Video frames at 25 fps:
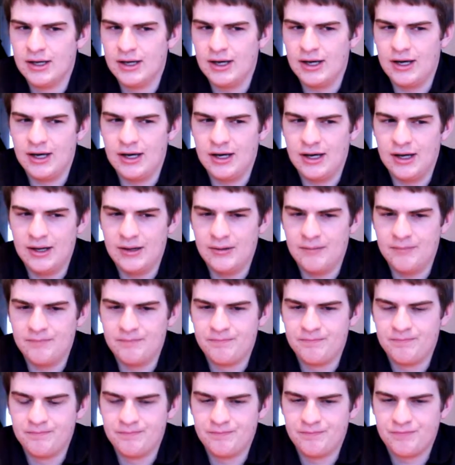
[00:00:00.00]

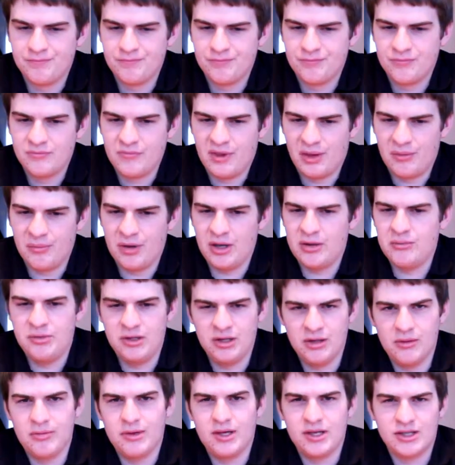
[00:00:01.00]
That might
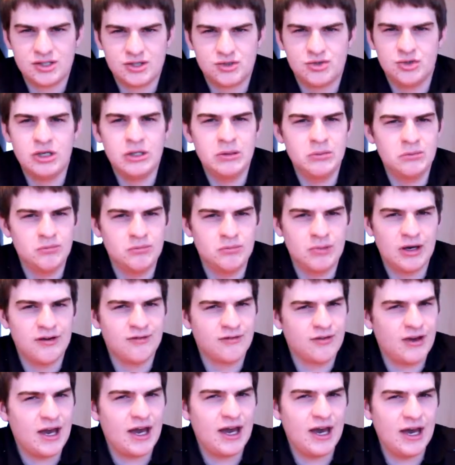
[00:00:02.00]
be the best dream
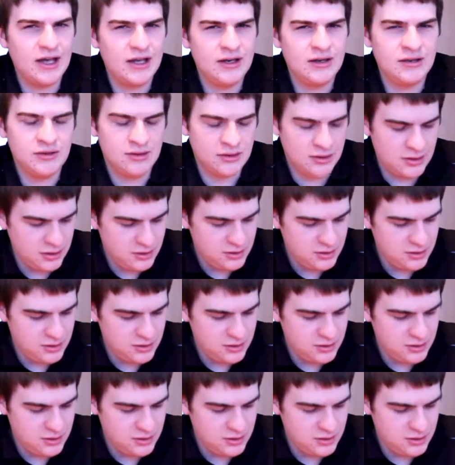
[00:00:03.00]
I've had